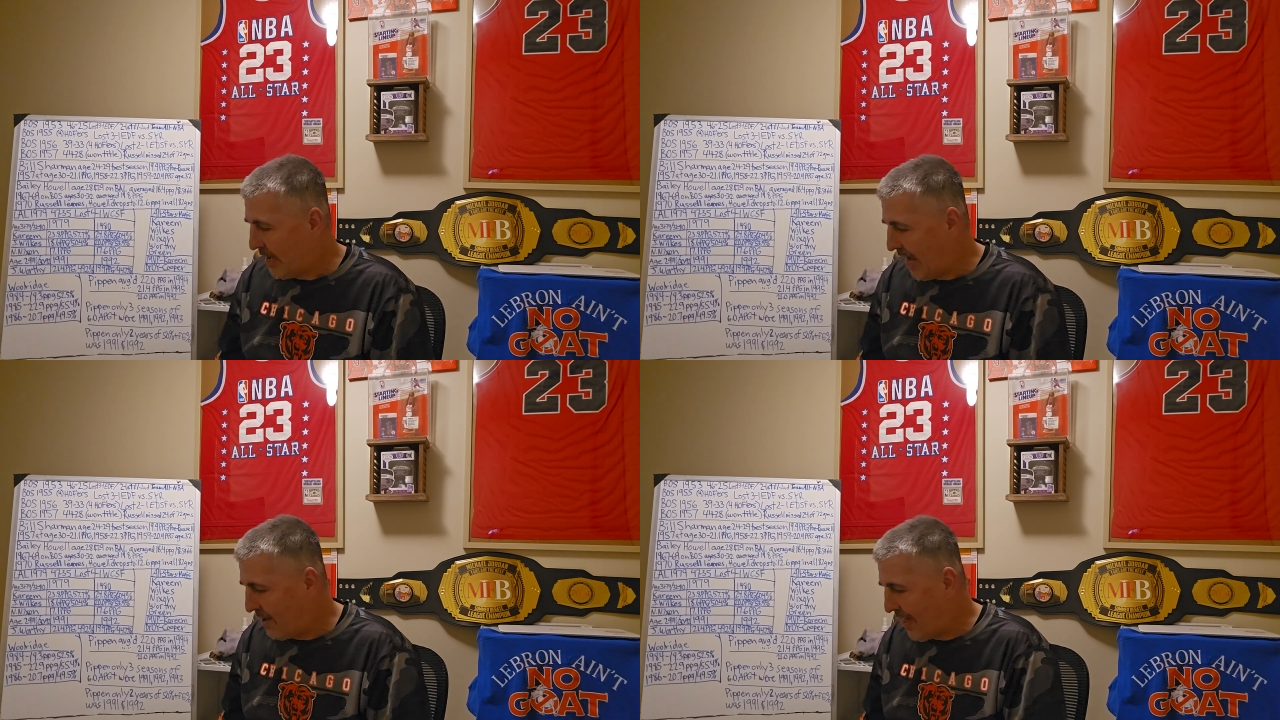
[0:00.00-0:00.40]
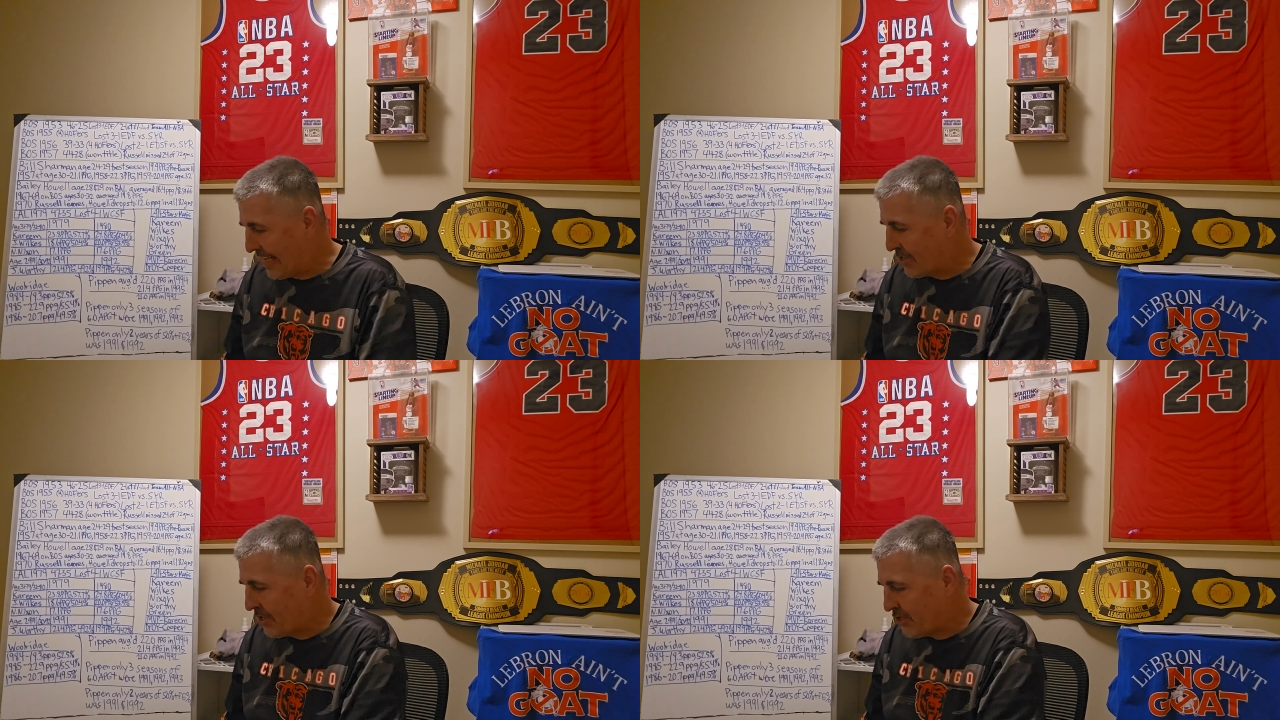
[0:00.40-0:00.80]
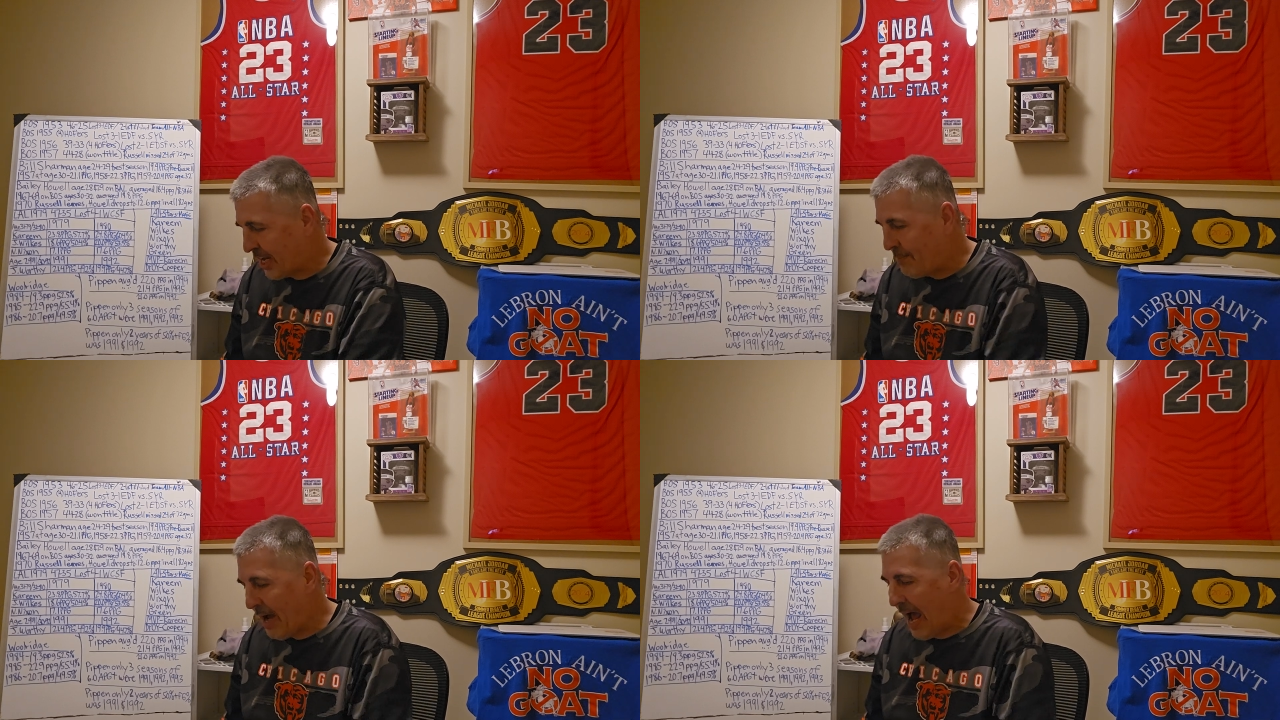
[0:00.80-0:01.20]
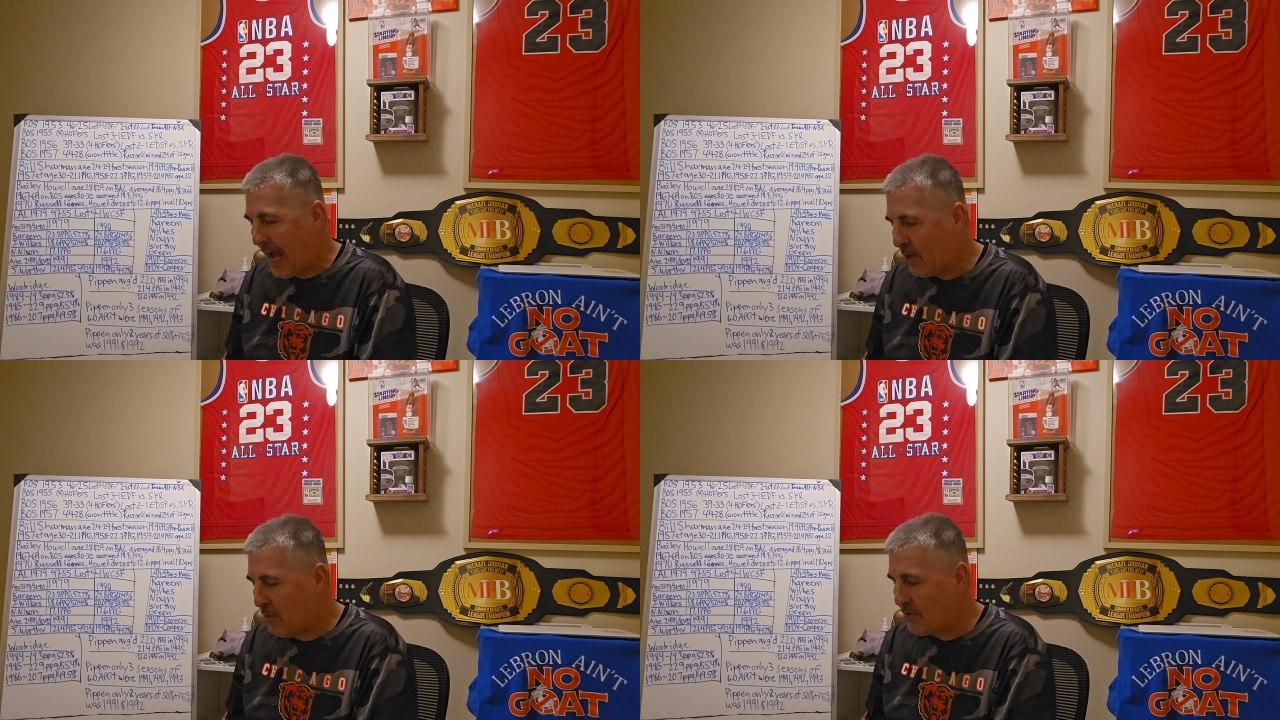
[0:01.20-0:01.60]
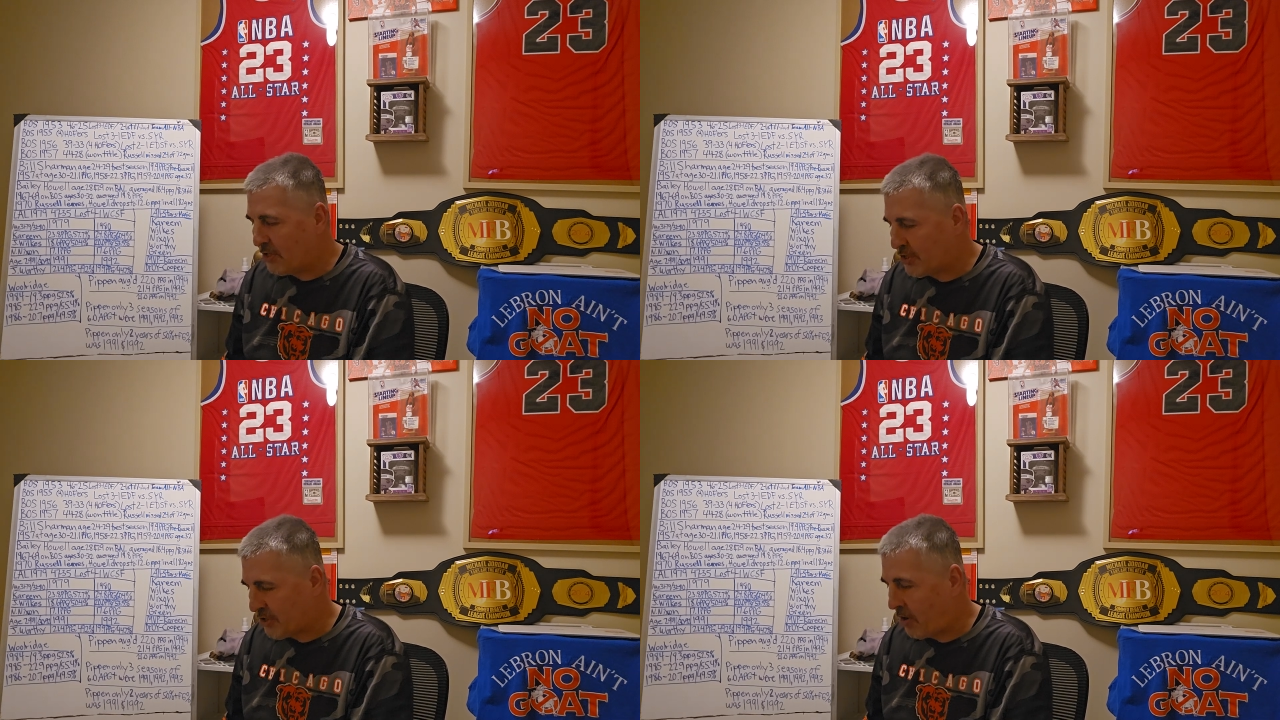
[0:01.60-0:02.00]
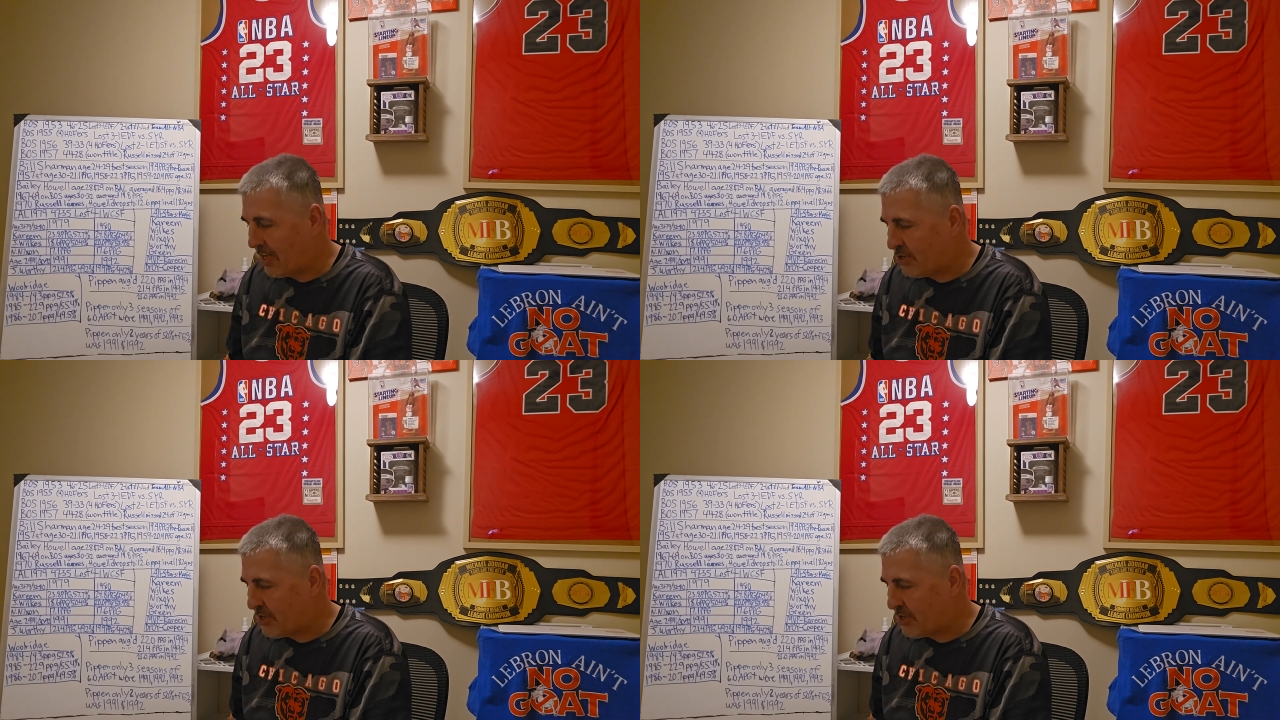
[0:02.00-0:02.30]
And that's the same guy who was the starting